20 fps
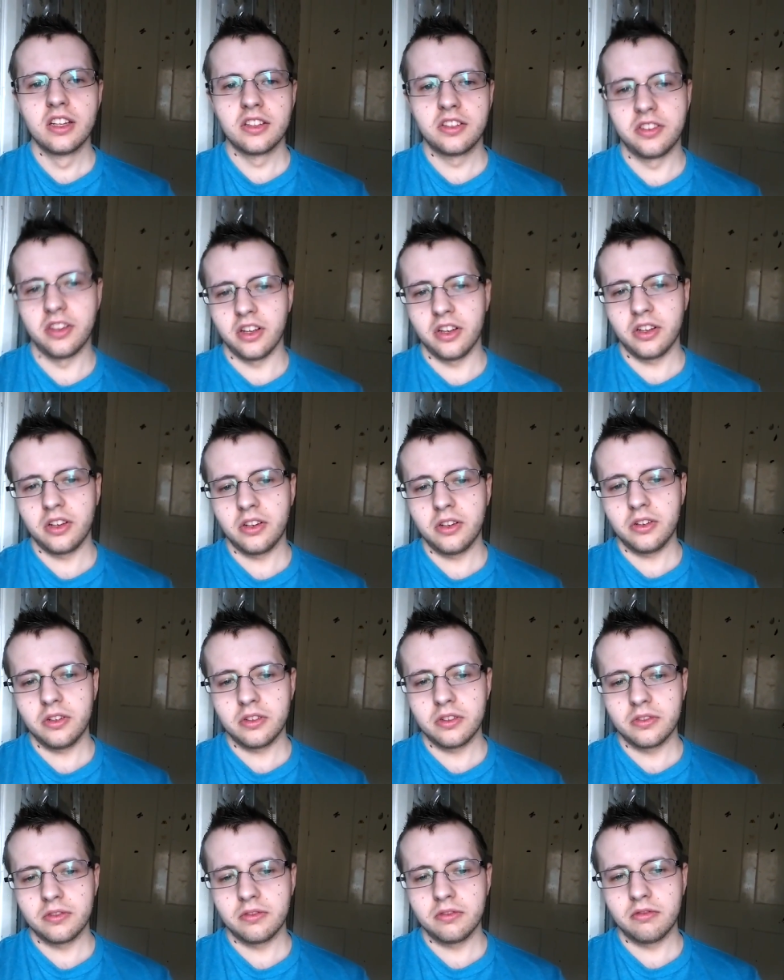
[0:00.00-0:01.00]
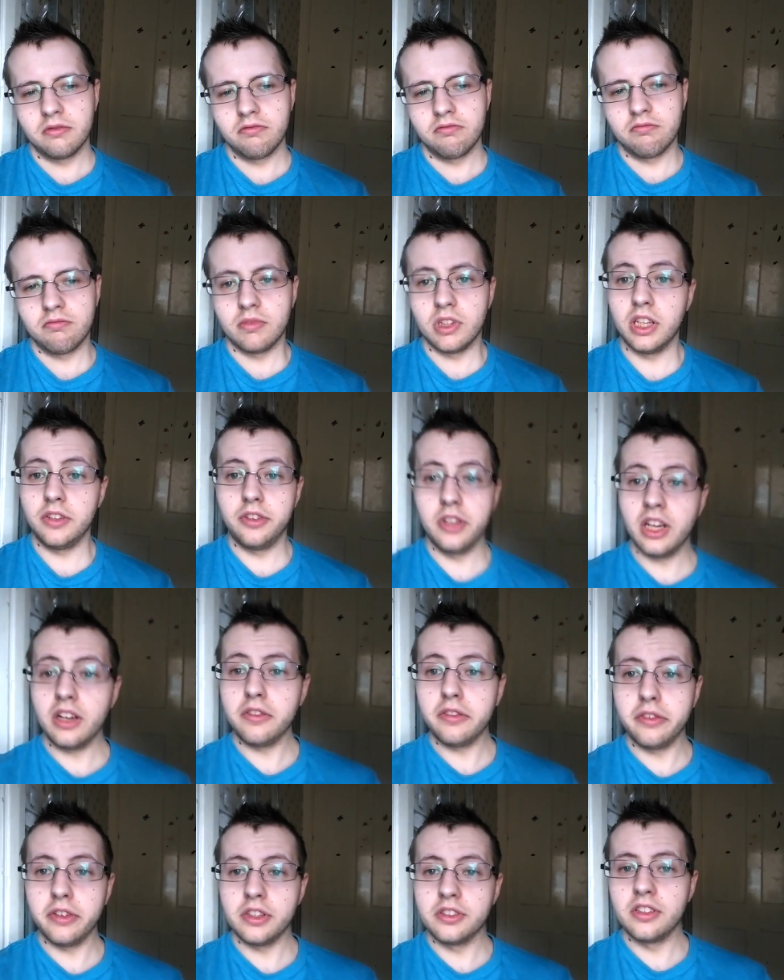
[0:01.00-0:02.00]
So if you
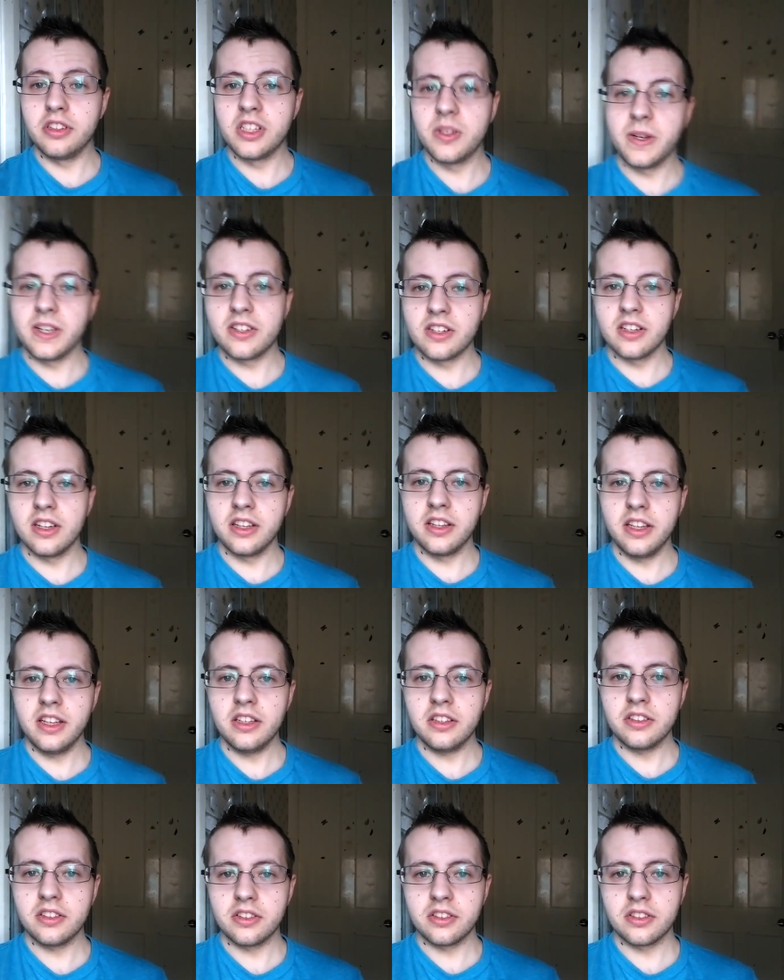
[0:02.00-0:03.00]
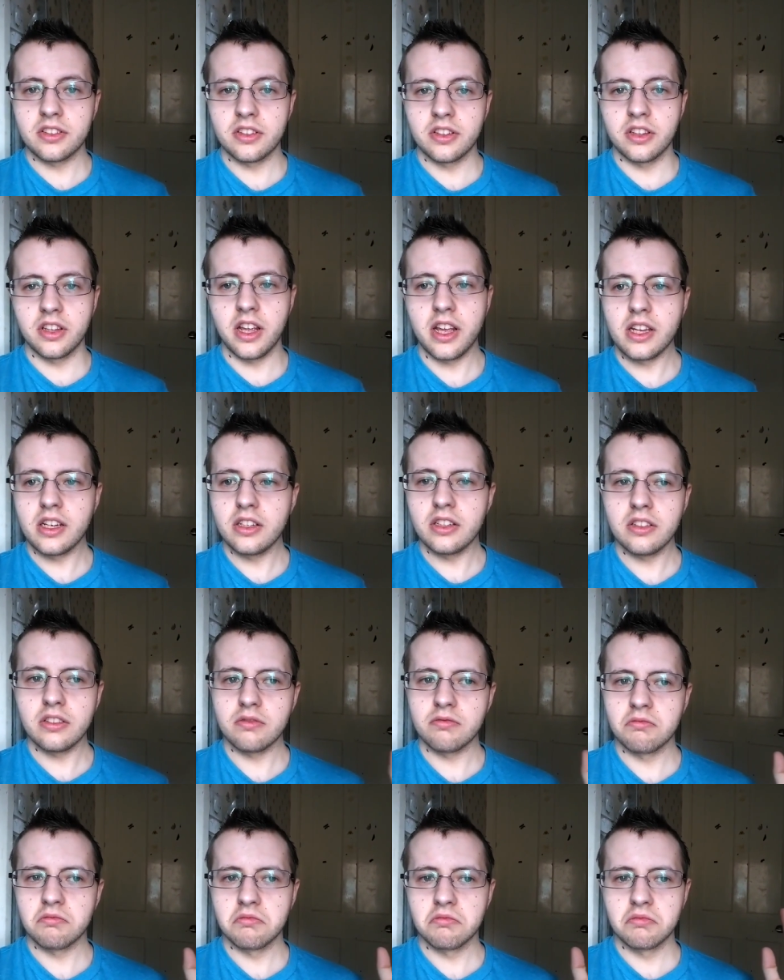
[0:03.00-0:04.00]
have a situation like this,
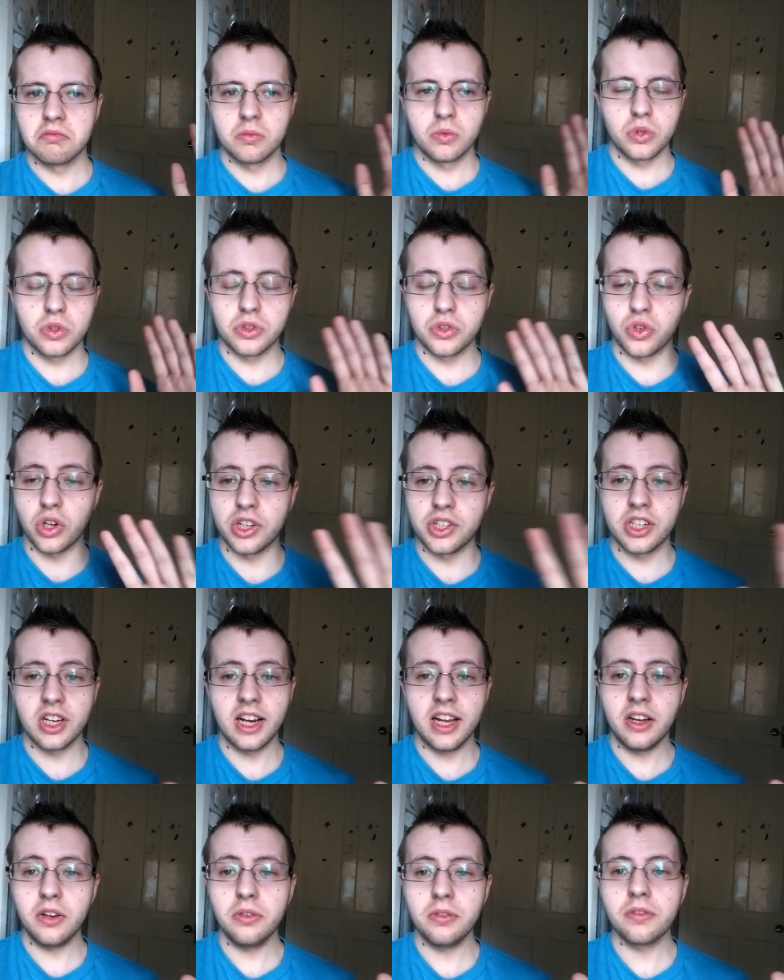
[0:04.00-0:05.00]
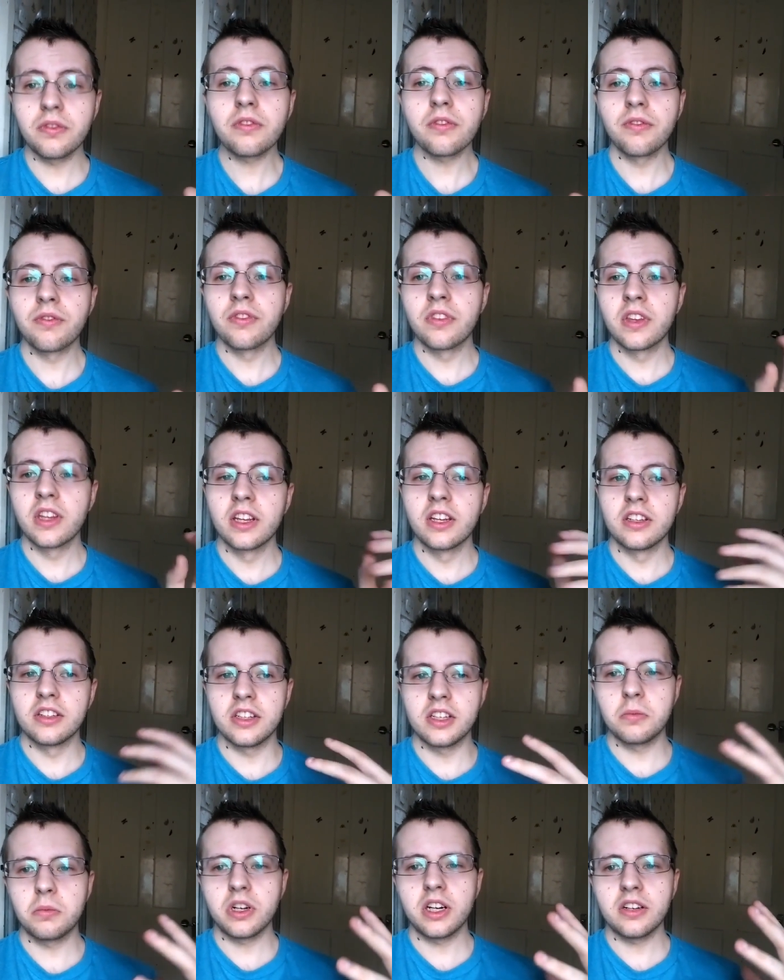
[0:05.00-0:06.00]
then just try chill out,
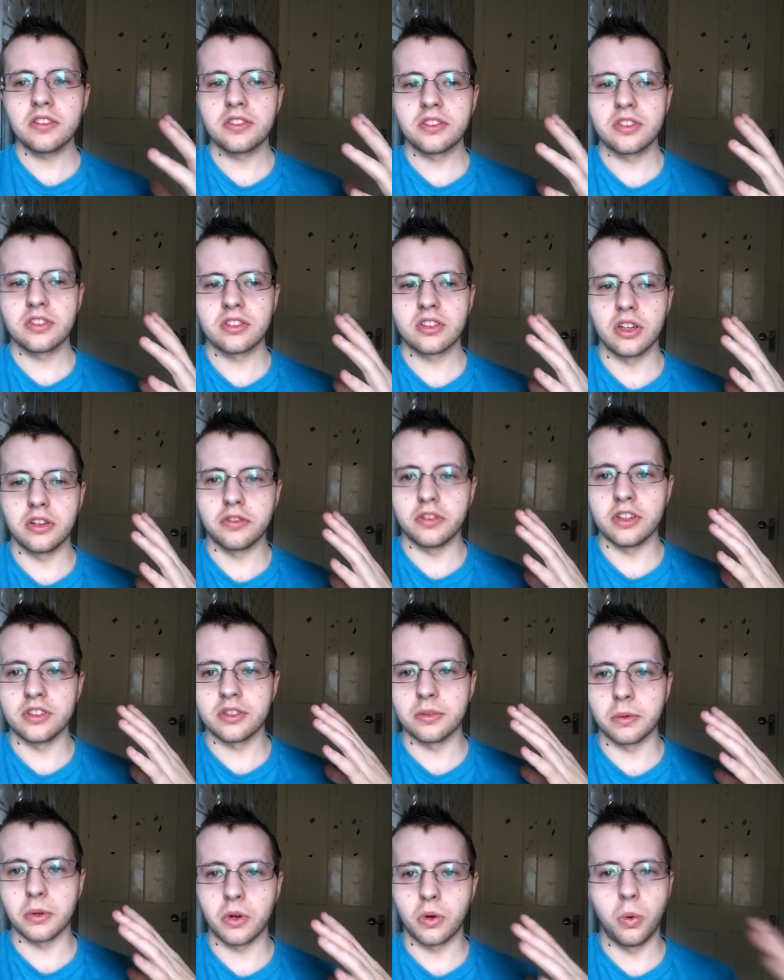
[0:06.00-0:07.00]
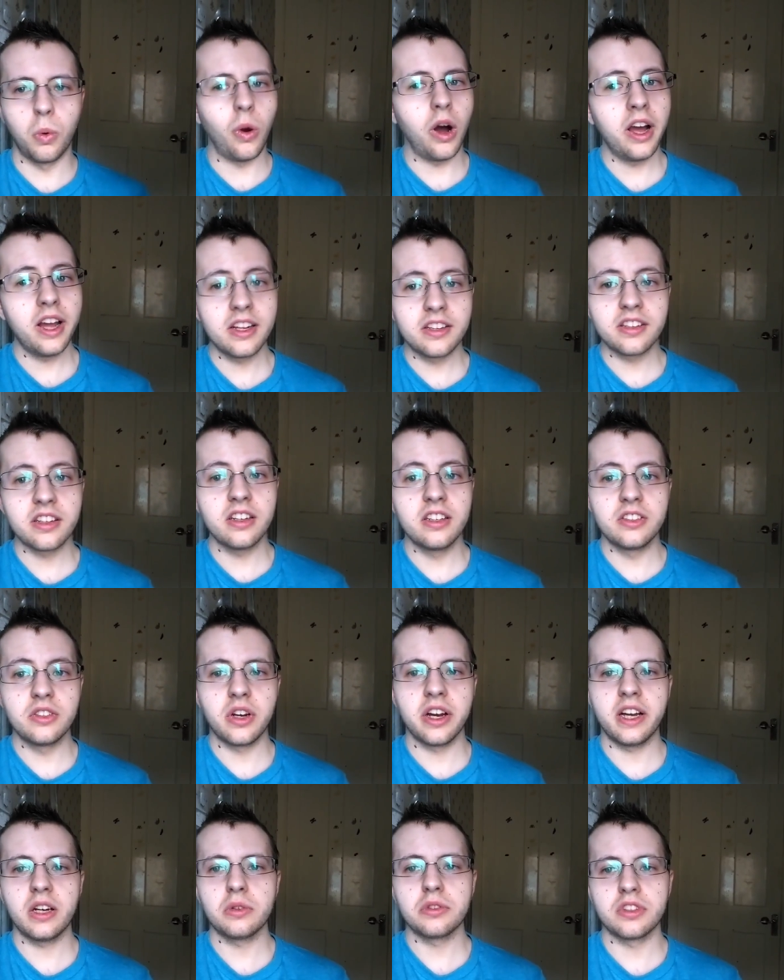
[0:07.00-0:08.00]
deep breaths, go find somewhere quieter in
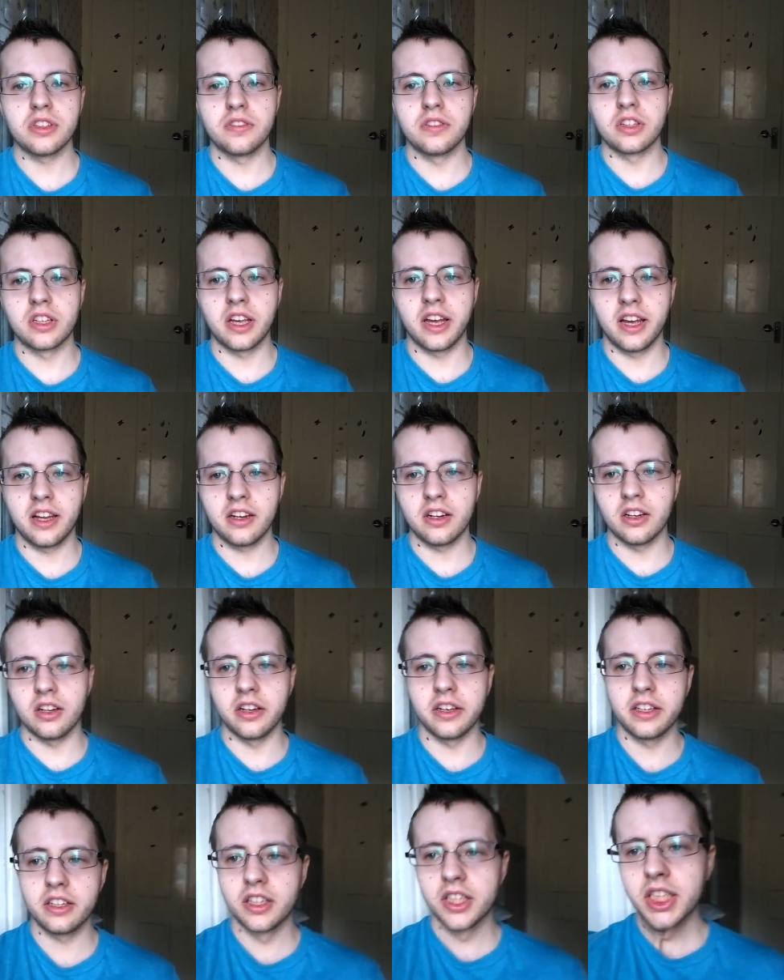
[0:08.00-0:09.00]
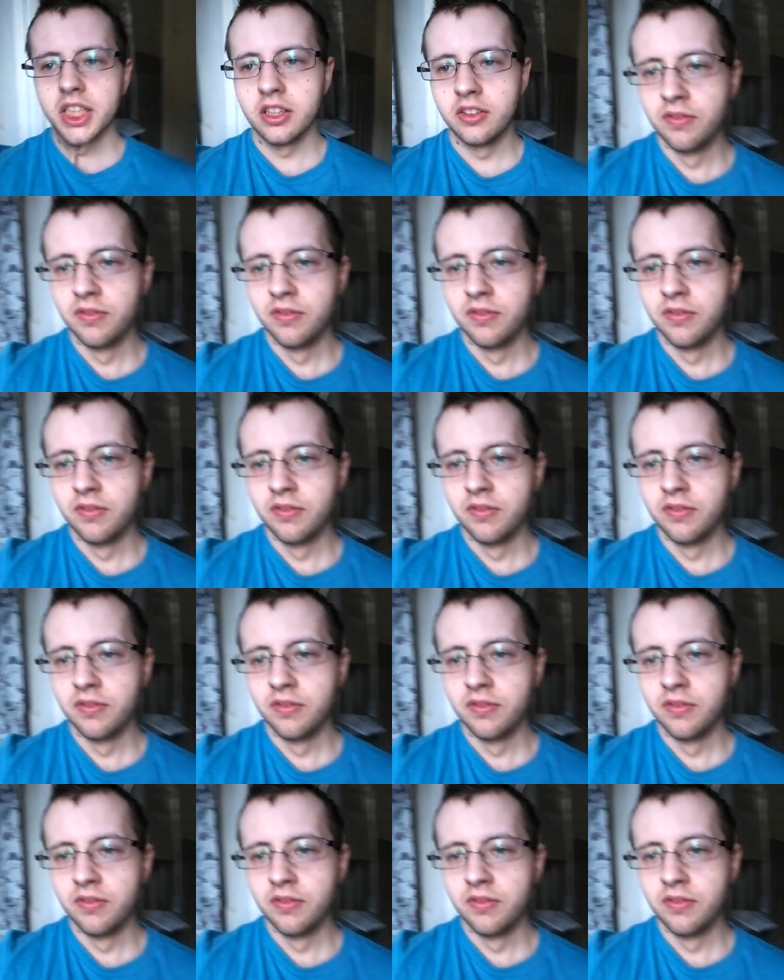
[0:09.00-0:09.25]
your house if you can, like